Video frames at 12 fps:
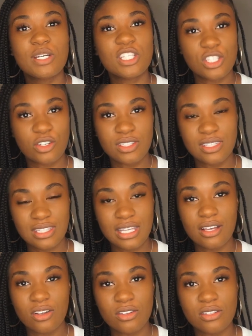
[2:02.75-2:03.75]
certain
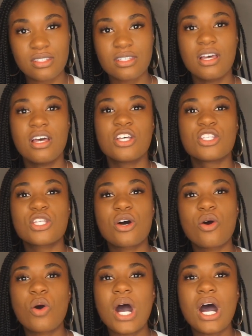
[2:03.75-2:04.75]
skills.
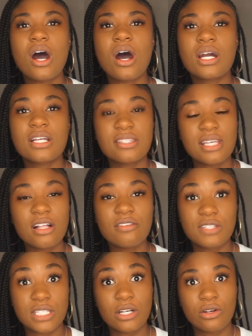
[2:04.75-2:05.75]
So on a scale
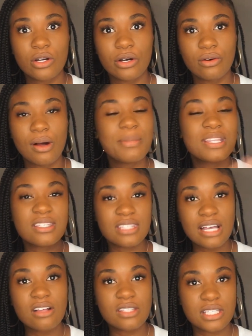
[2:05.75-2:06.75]
of 0, the
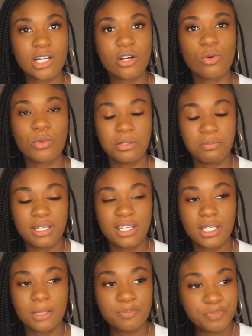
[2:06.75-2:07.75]
scale 0 would
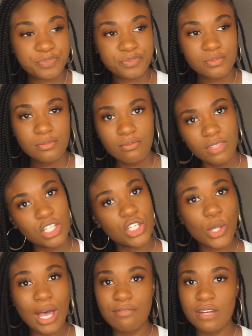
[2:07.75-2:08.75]
be
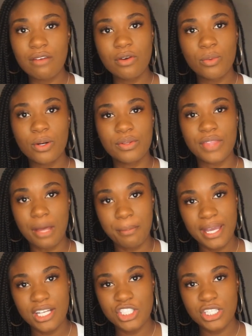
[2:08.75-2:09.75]
you have never worked with that
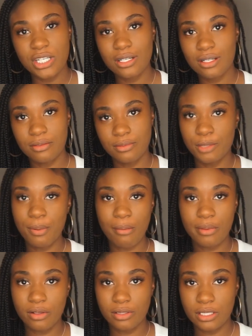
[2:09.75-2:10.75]
patient. You
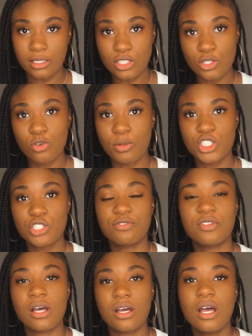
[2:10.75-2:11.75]
probably learned it in school, but you
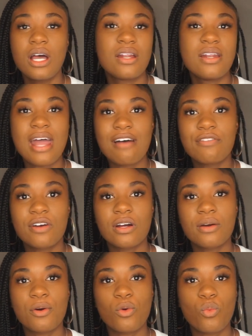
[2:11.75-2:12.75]

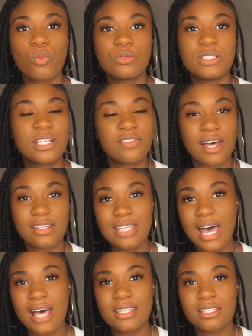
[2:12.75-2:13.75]
never did that
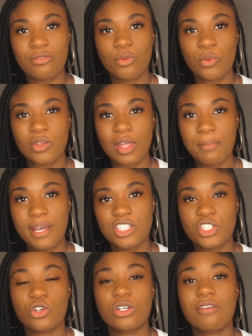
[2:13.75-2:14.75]
task, never worked with that
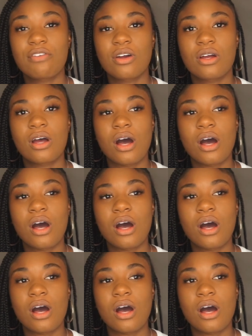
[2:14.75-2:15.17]
patient, or never